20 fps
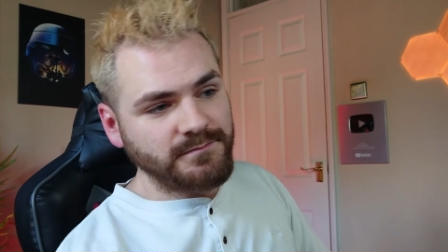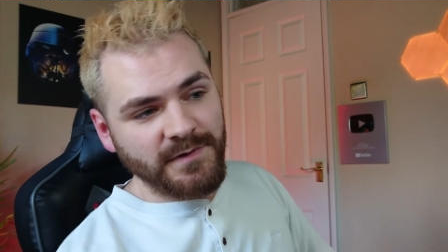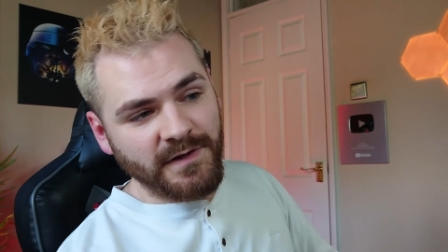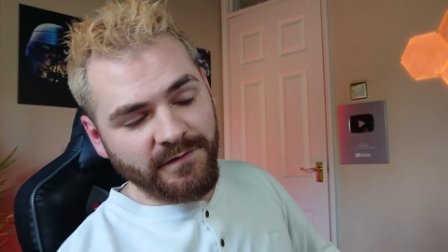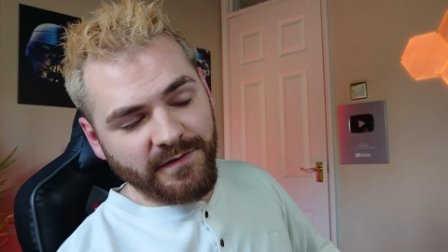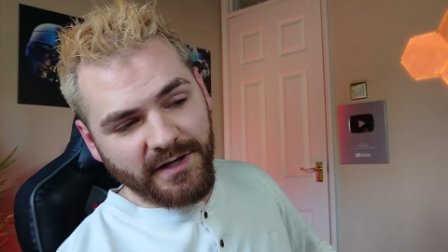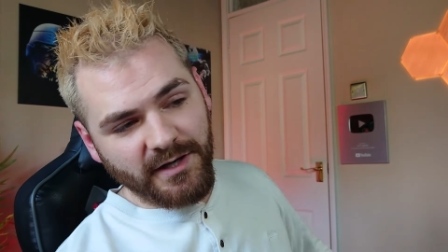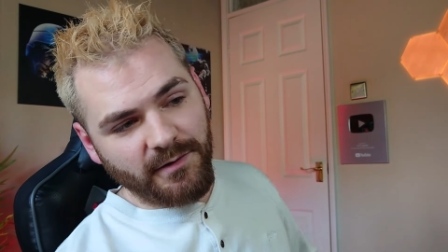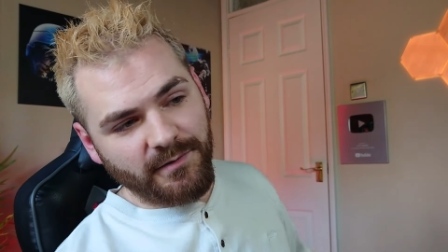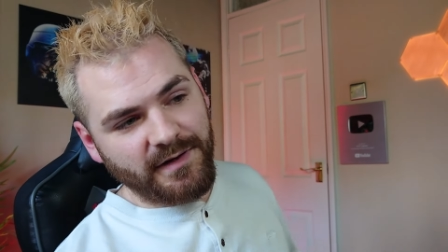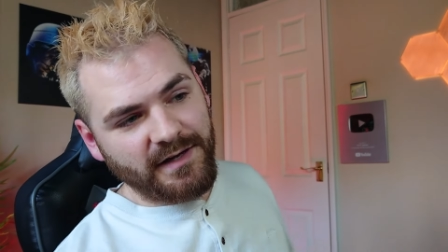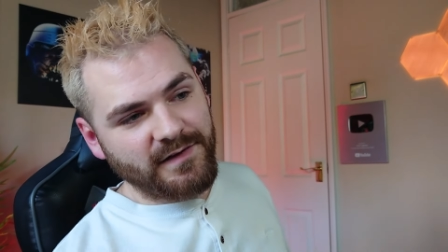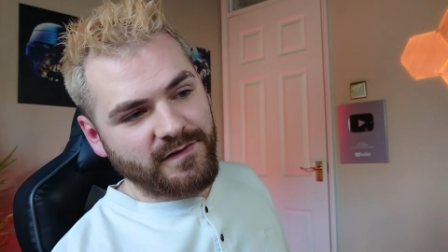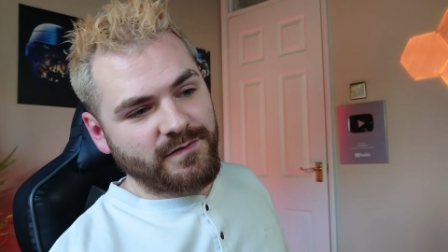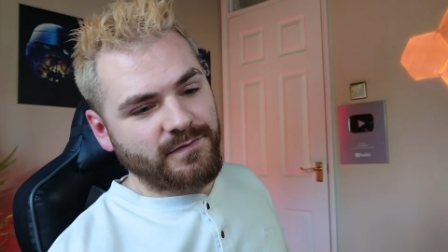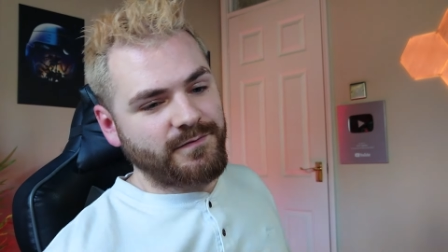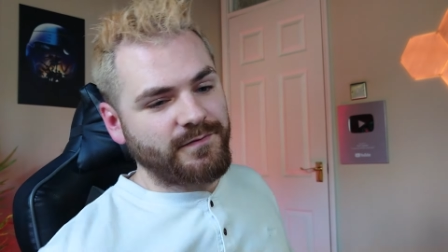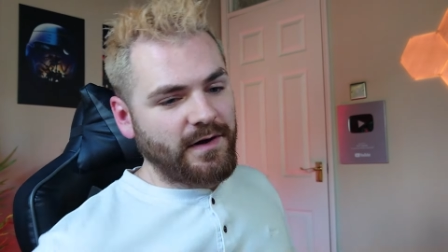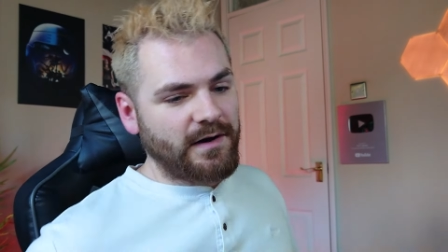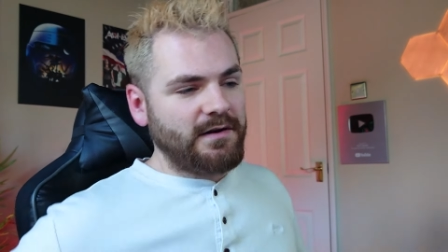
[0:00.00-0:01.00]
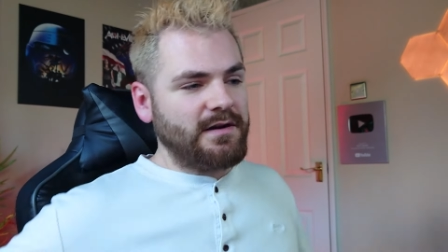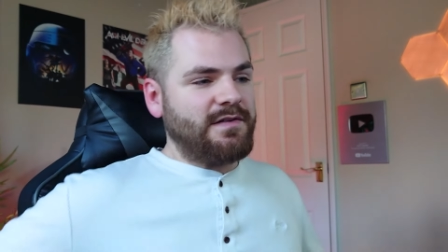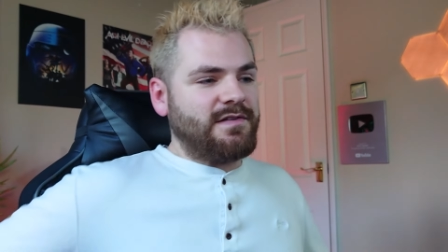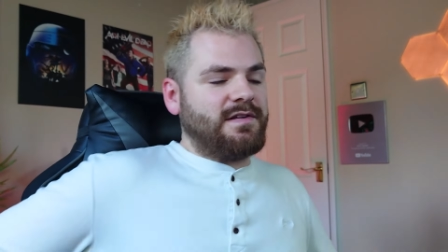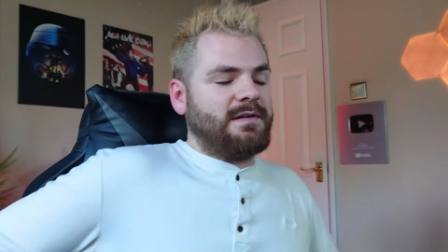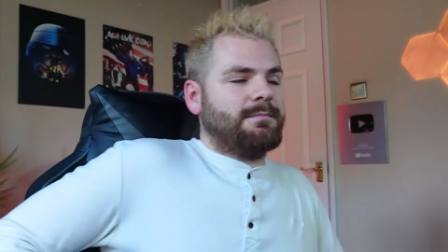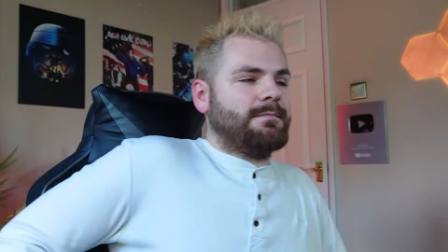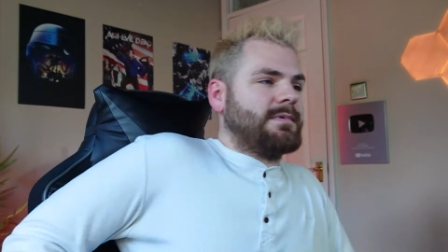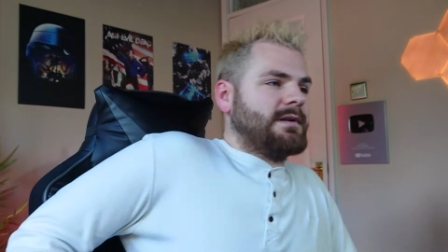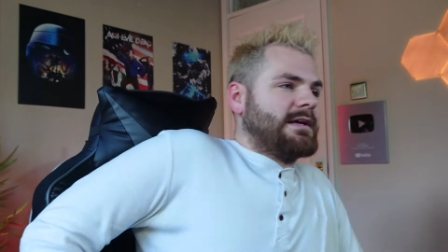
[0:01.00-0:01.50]
The video is very
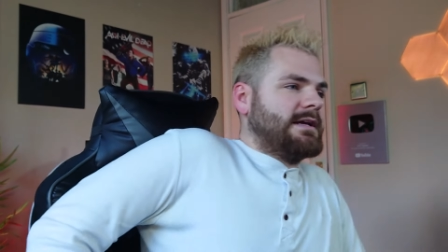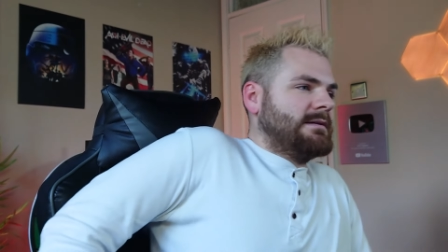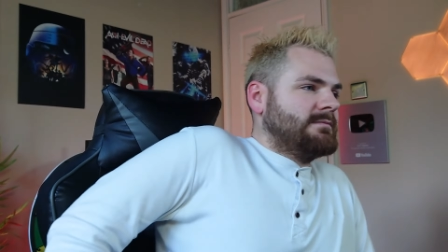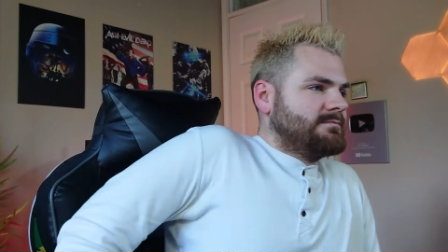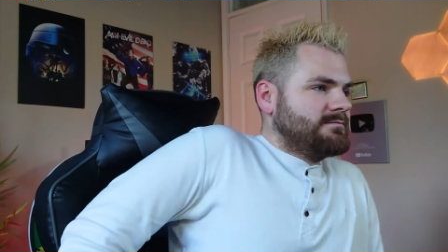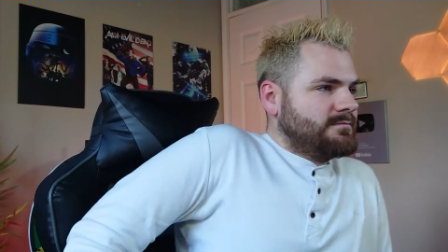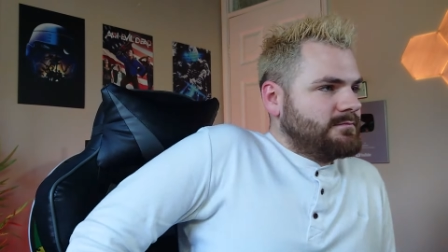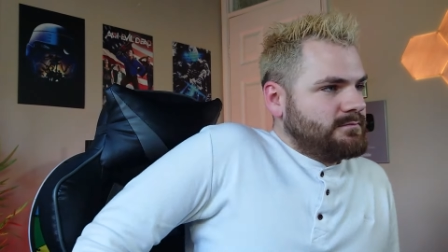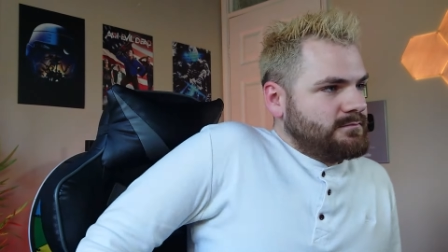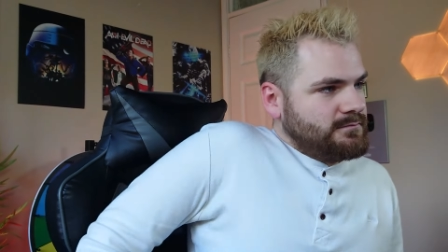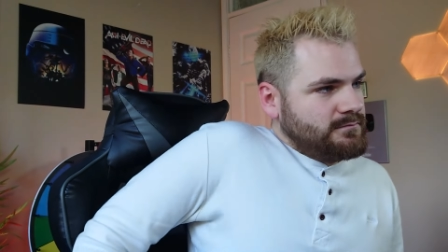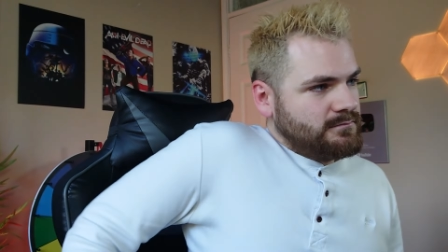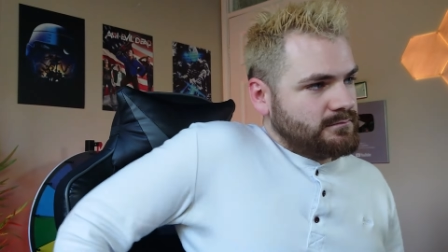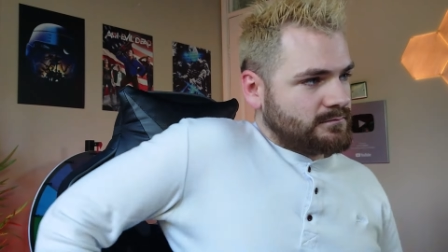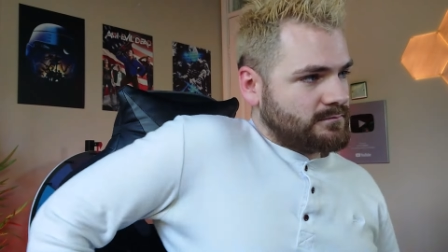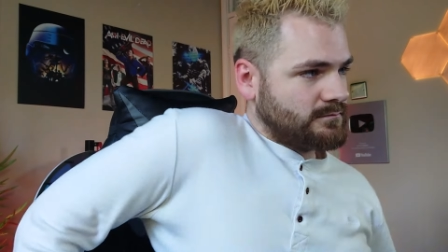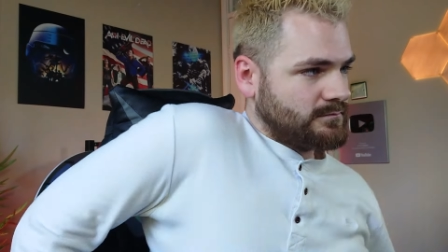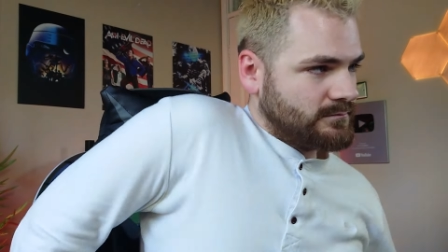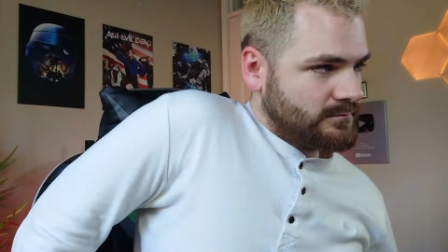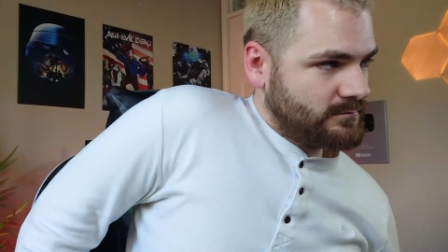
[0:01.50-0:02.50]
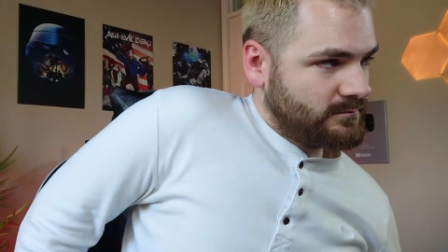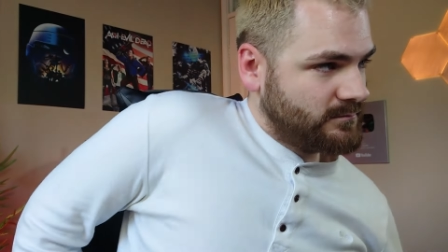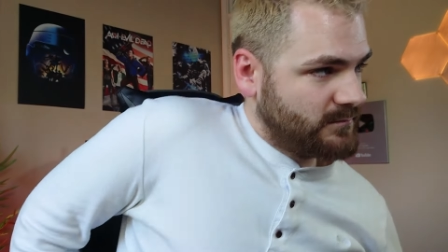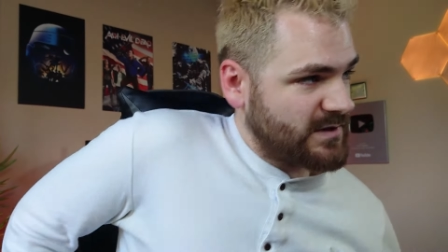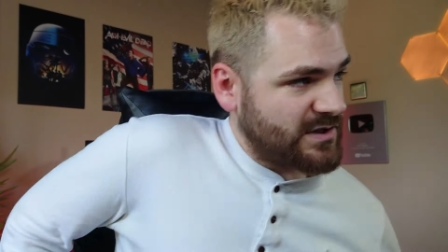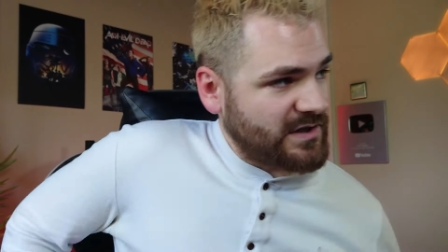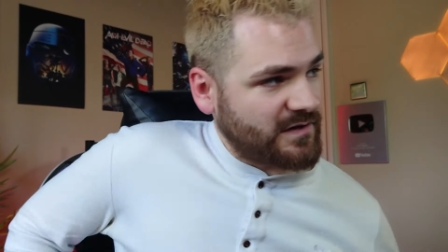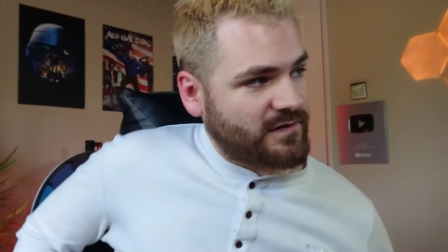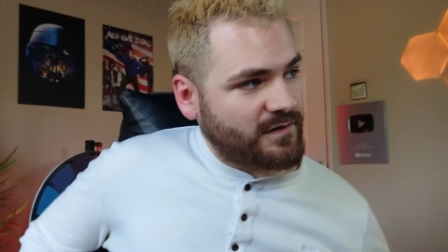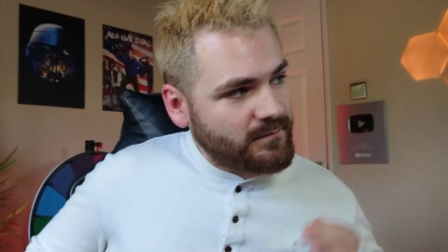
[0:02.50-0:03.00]
simply
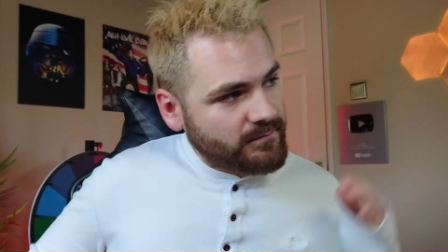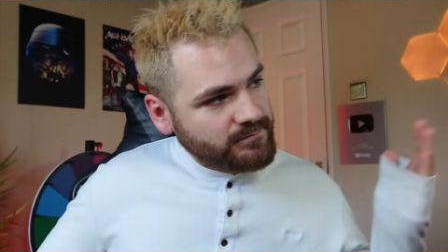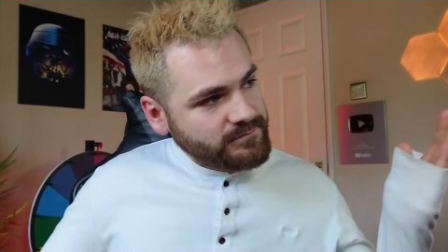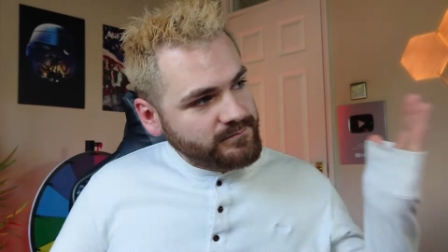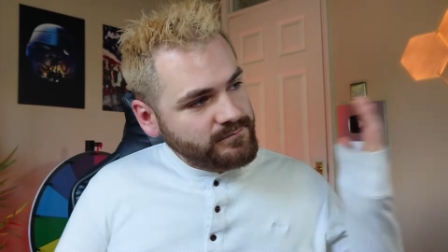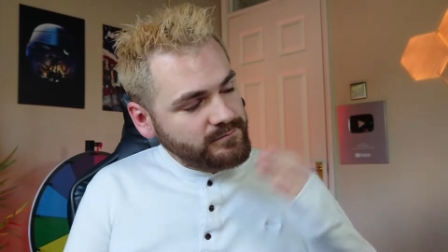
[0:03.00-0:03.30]
just